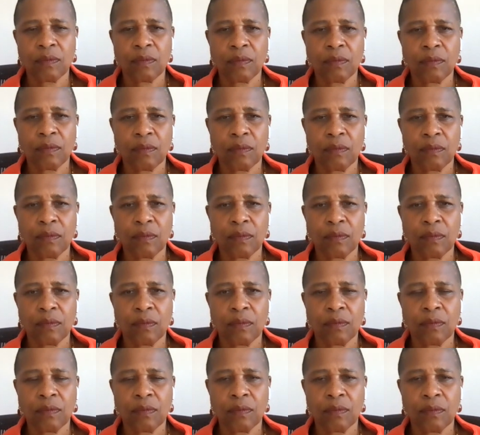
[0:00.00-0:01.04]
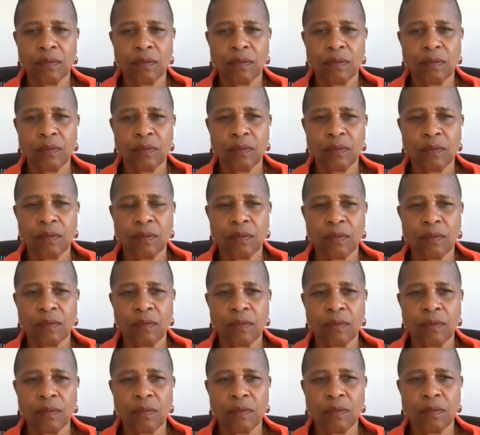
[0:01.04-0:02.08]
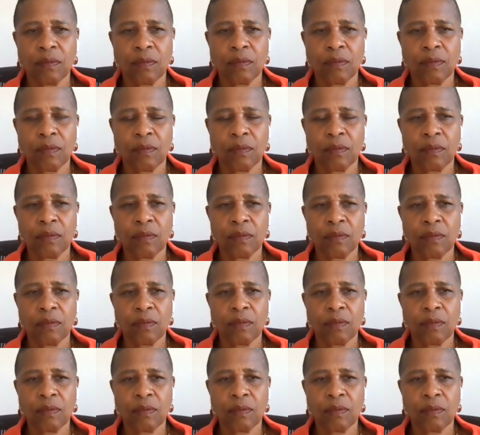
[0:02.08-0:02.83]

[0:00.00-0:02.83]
Nothing is said.